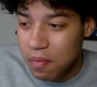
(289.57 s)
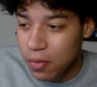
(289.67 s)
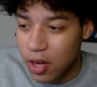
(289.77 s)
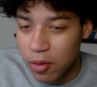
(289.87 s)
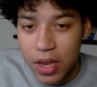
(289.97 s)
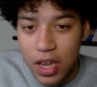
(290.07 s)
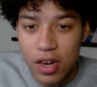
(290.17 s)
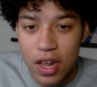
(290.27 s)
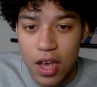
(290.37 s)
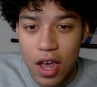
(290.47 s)
you know, make
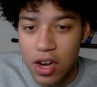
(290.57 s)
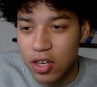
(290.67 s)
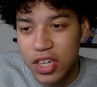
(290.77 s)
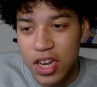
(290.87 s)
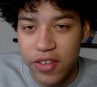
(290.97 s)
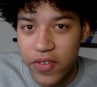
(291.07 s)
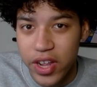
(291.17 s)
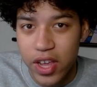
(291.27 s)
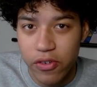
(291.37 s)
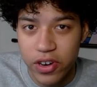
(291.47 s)
an entertaining
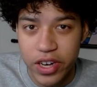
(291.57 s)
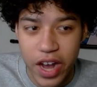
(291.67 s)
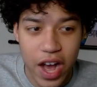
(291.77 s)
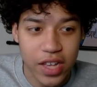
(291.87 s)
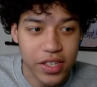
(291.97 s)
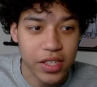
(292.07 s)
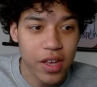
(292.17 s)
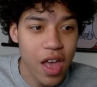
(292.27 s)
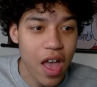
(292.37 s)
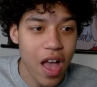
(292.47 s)
video for you guys.
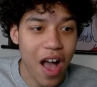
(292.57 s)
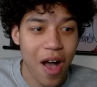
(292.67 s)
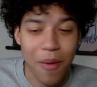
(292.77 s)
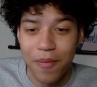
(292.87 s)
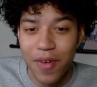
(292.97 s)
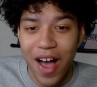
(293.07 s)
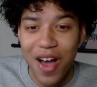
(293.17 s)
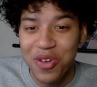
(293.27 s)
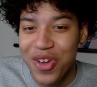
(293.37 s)
um I,